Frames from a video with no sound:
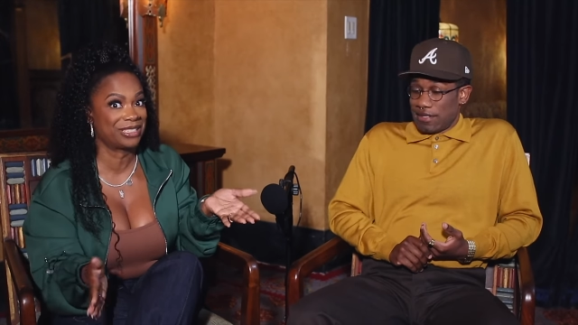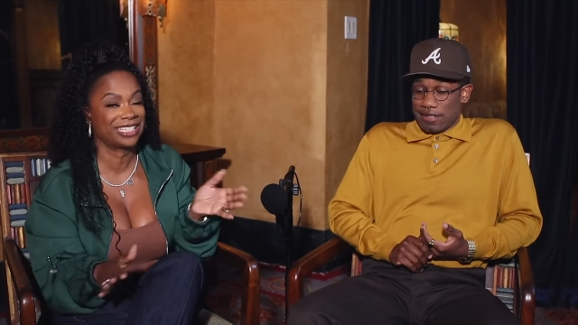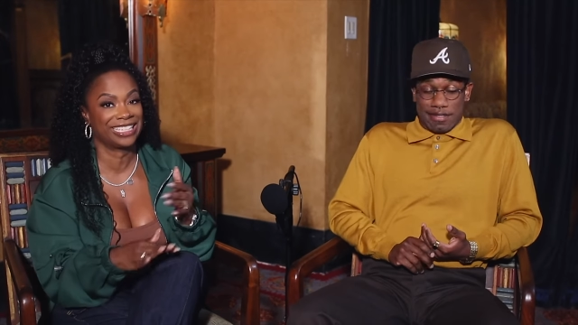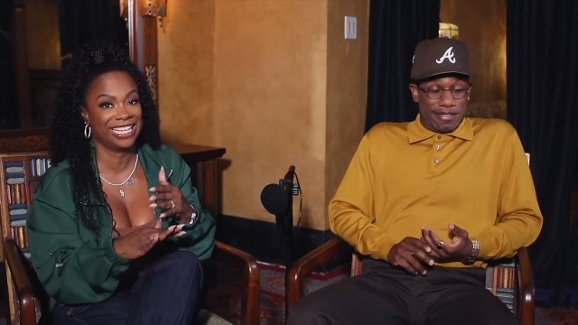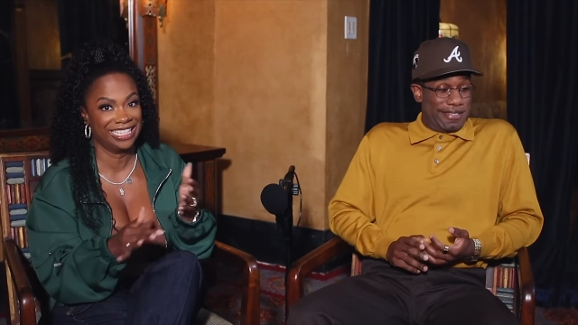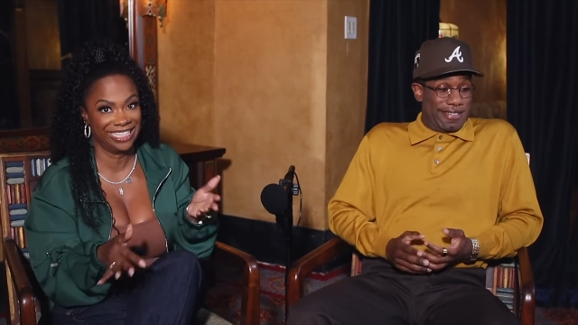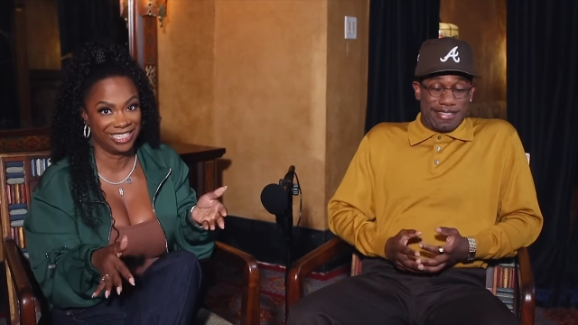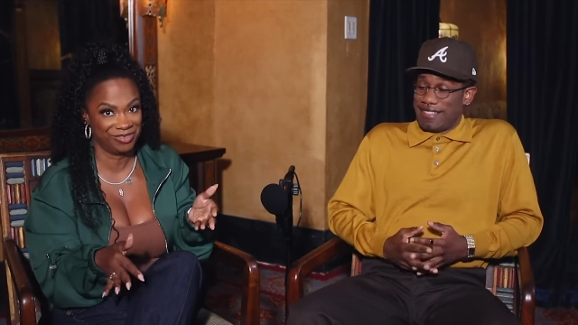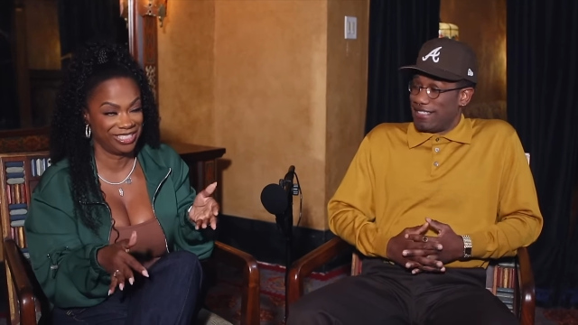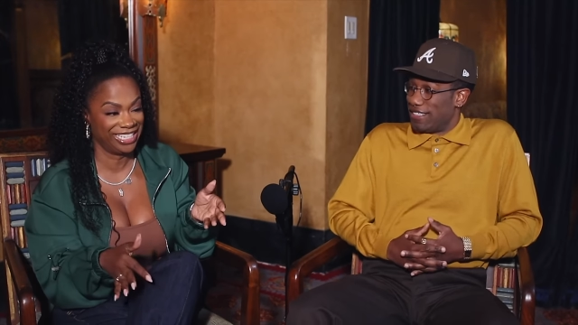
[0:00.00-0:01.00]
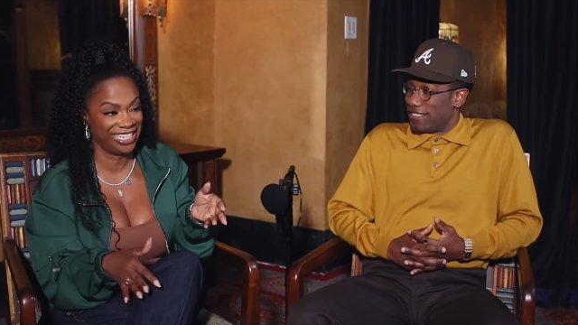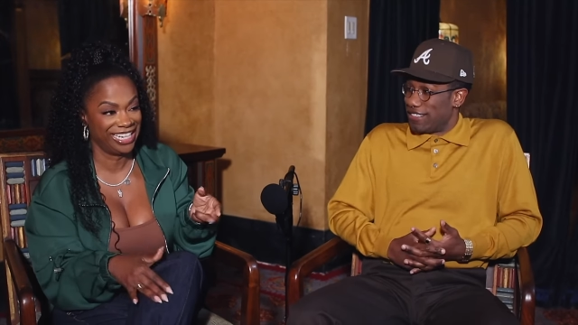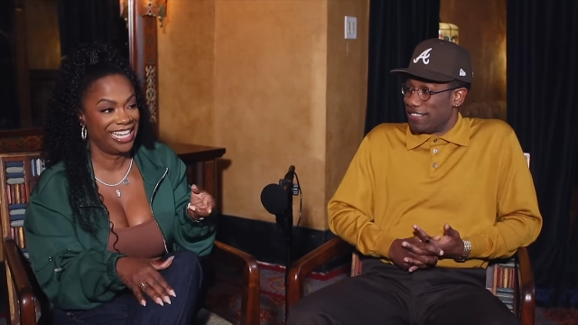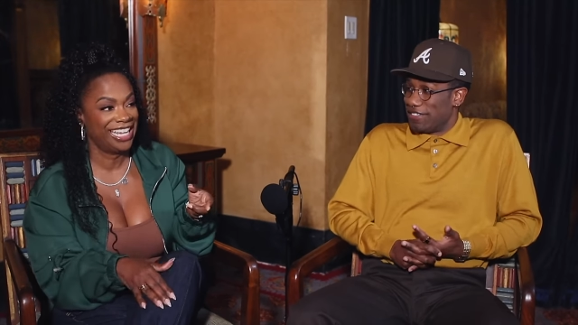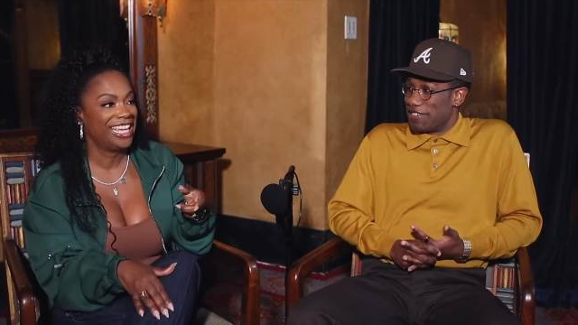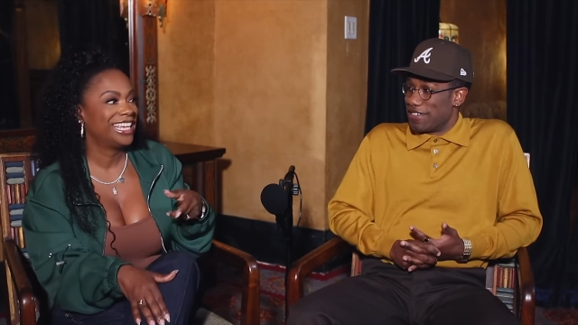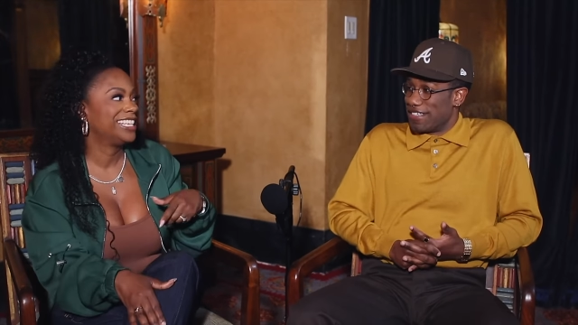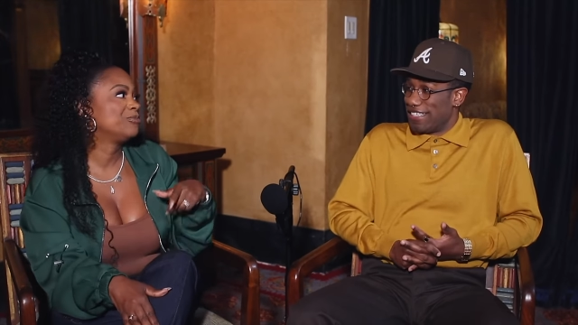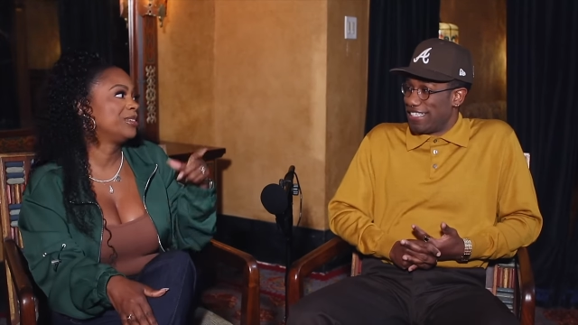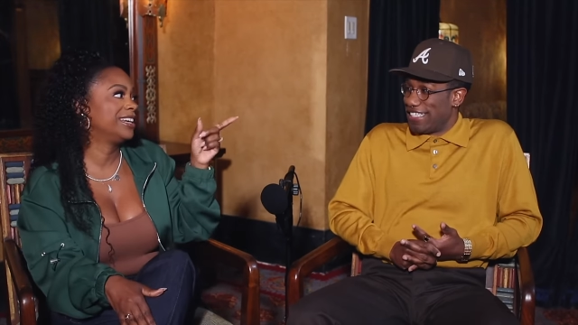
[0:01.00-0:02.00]
Speaker 1: and they loved it.
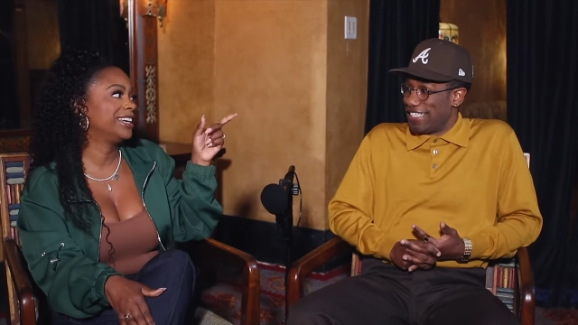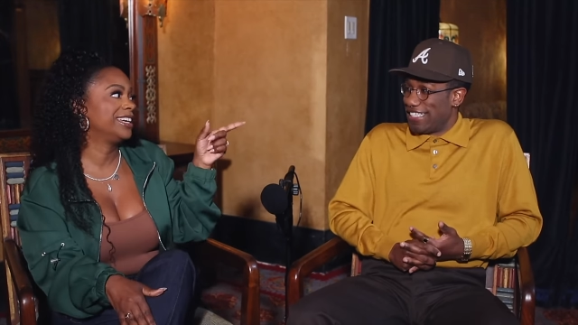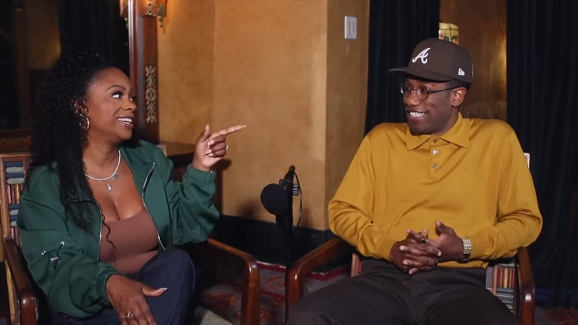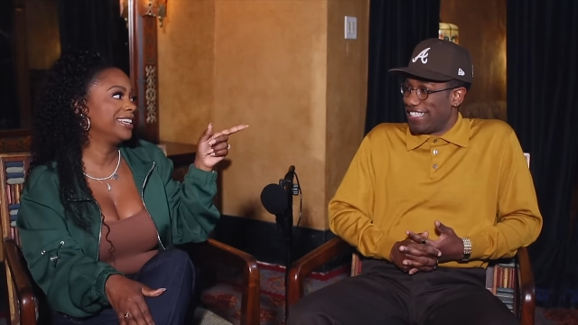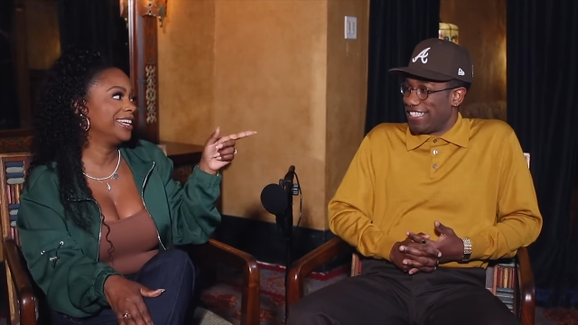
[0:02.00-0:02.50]
But